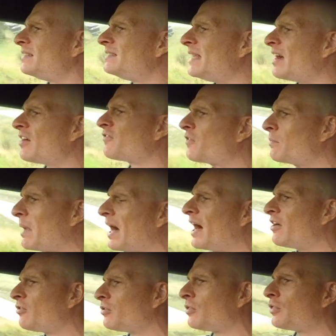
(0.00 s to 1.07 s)
down from one
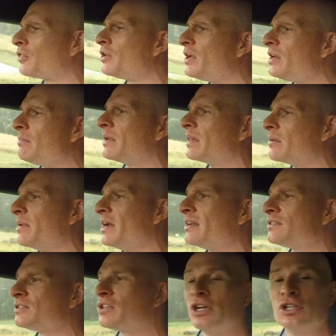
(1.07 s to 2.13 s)
hundred thirty
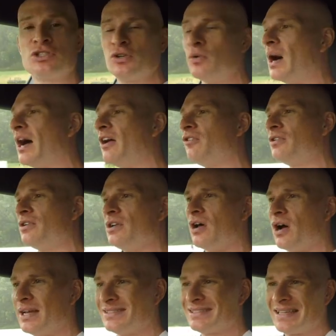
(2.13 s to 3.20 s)
millimeters to one hundred
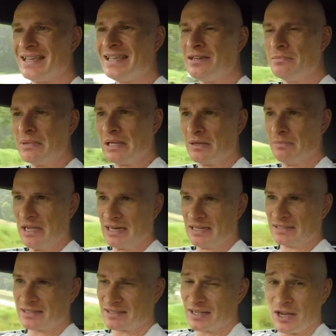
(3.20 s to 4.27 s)
nineteen
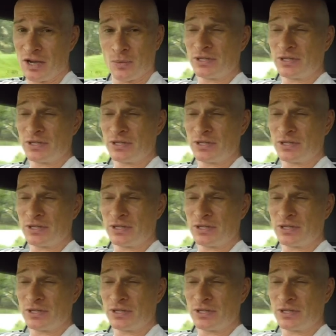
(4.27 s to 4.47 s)
millimeters,